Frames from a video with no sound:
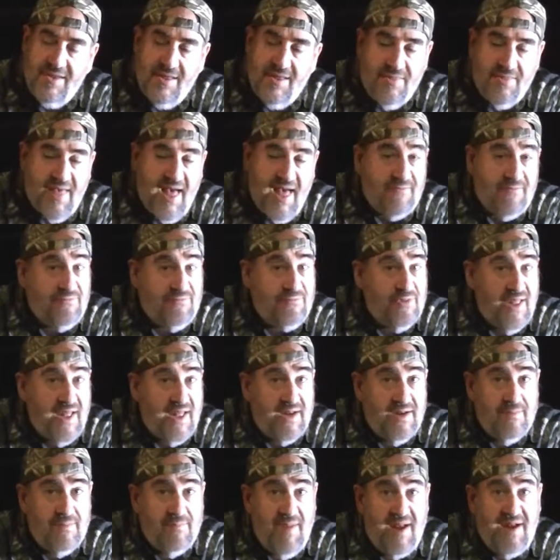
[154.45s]
that
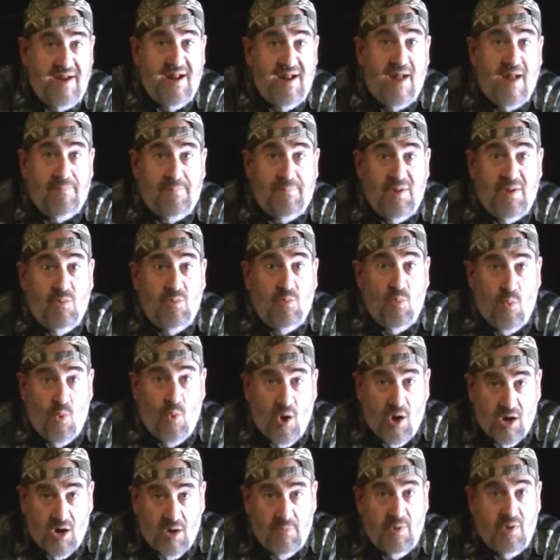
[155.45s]
flint may not be
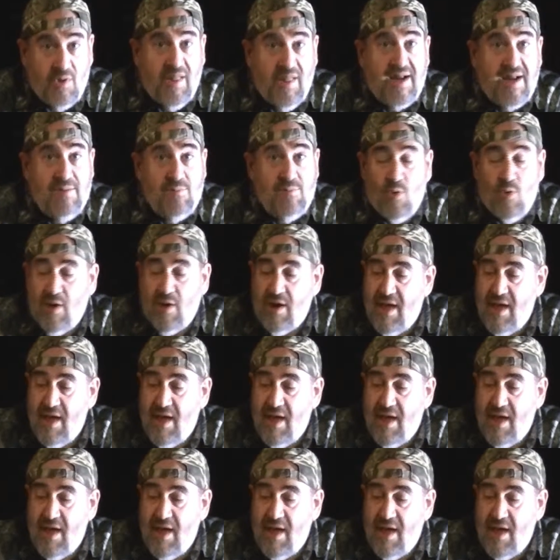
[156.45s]
workable anymore.